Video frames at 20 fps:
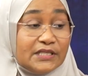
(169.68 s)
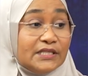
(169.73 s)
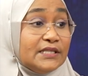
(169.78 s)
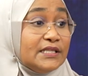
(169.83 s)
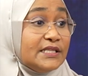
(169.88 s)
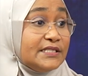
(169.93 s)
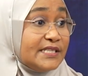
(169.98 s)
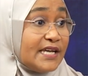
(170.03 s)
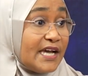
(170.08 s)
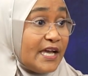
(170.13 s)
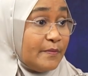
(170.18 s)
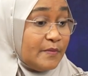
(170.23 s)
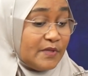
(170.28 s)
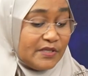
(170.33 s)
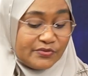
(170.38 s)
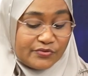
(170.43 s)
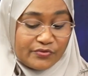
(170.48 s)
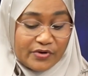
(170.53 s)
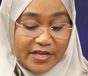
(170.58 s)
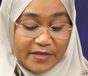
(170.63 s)
The time
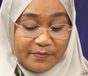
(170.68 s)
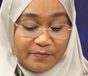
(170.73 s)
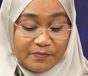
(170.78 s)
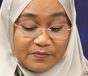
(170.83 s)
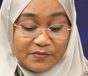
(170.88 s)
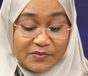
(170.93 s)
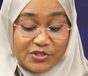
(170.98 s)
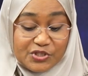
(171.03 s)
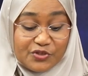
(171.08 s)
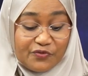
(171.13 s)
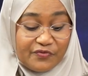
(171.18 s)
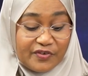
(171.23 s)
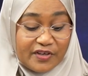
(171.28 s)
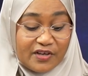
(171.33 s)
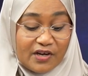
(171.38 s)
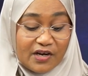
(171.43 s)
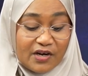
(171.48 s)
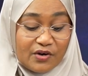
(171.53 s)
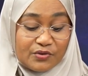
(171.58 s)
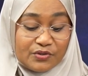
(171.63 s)
is ripe to
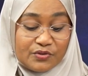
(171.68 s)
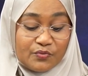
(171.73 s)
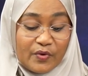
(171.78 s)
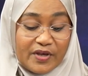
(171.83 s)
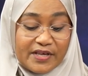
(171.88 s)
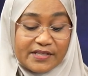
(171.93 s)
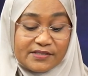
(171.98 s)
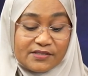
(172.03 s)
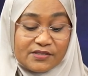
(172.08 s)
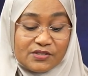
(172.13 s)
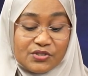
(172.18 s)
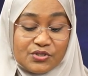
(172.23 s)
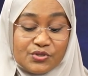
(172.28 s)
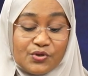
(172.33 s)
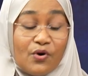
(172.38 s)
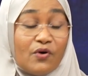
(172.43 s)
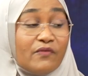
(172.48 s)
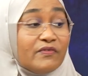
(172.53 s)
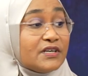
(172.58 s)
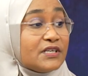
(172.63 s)
figure out ways to
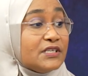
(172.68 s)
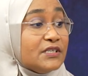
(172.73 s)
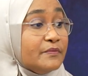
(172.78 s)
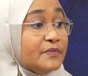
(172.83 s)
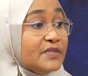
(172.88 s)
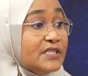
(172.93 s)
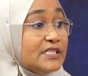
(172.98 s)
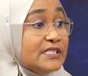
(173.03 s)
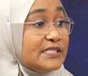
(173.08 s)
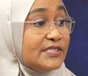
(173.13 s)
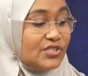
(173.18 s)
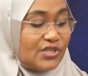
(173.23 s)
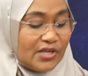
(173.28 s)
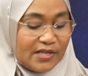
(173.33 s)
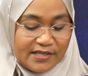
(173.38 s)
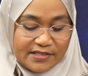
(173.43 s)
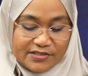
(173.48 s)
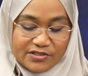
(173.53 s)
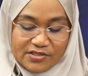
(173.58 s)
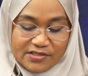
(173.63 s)
overcome these
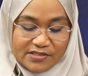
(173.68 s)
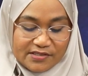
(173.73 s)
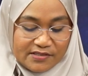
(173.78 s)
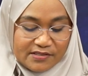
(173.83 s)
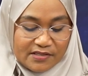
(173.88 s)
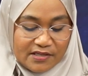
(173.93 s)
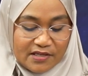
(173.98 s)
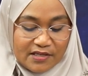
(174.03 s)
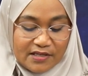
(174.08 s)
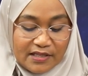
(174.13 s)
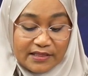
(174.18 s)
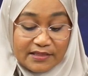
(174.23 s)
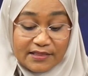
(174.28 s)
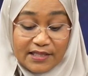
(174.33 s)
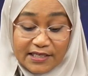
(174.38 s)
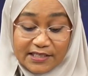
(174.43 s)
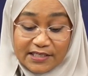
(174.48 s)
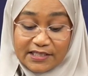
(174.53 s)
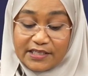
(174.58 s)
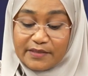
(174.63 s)
challenges
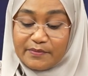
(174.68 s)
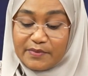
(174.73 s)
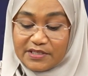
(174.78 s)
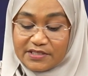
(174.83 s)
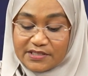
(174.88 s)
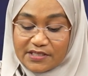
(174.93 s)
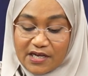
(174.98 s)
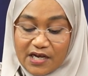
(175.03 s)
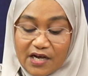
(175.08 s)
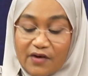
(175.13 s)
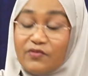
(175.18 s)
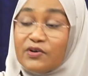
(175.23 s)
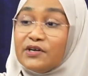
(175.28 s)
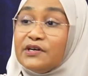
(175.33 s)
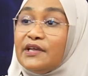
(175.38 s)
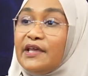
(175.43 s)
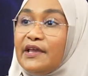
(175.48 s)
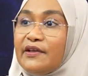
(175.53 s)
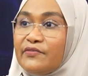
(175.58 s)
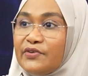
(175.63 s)
that limit our
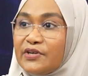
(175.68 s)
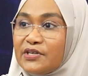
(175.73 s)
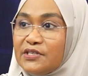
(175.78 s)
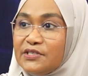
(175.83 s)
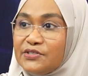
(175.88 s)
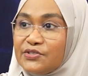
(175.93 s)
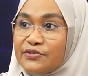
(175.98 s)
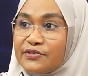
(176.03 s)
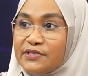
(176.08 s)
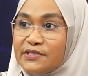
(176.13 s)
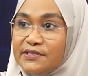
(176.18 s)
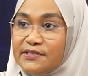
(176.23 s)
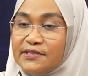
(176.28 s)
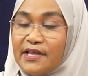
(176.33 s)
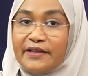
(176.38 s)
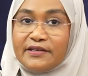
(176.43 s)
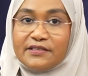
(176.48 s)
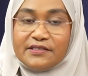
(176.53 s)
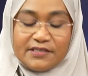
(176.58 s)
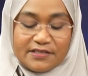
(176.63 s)
agricultural
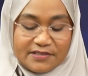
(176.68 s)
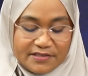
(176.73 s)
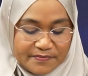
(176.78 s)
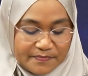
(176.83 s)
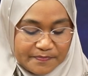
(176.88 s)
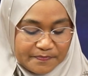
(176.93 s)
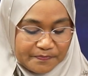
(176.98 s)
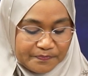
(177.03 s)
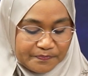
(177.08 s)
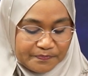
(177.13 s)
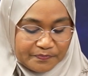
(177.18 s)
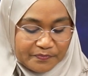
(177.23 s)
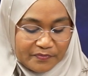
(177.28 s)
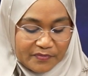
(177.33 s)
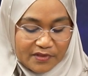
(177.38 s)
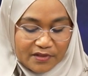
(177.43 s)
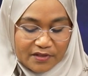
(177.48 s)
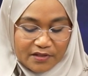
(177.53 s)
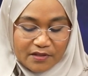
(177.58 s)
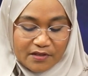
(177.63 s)
sector.
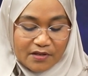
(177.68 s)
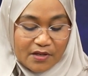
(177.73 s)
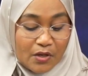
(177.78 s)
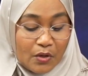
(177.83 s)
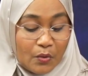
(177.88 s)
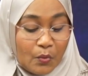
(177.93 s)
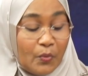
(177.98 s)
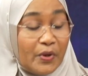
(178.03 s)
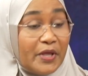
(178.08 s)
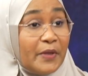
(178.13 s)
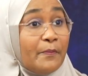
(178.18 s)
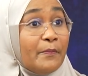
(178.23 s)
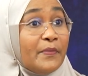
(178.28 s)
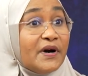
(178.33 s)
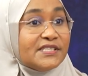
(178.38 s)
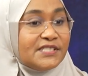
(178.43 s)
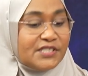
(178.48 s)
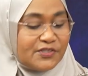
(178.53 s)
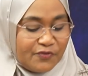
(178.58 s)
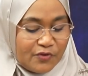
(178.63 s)
We
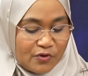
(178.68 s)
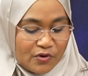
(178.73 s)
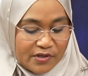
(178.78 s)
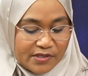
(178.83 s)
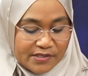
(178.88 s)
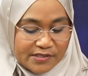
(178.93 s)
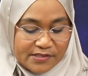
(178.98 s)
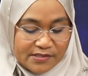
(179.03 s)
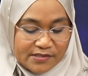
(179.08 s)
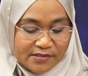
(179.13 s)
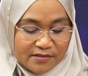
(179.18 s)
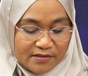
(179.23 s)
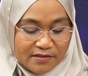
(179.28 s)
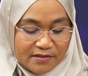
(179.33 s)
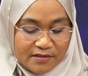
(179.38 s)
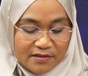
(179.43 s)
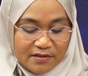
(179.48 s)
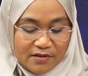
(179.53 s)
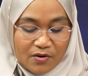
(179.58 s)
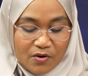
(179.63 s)
must focus
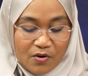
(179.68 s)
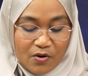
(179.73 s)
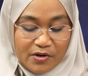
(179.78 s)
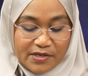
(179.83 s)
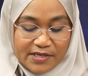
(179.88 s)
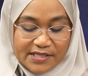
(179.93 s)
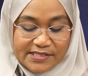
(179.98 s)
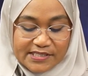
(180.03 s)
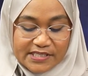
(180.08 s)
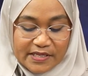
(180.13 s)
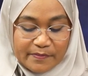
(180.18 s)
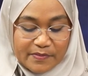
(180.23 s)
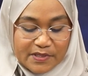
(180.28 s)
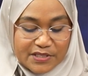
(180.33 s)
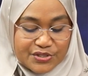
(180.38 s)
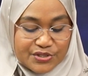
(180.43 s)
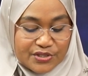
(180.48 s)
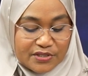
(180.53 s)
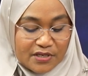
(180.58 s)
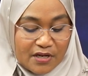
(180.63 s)
on
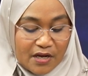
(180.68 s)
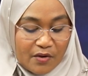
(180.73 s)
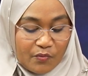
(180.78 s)
establishing a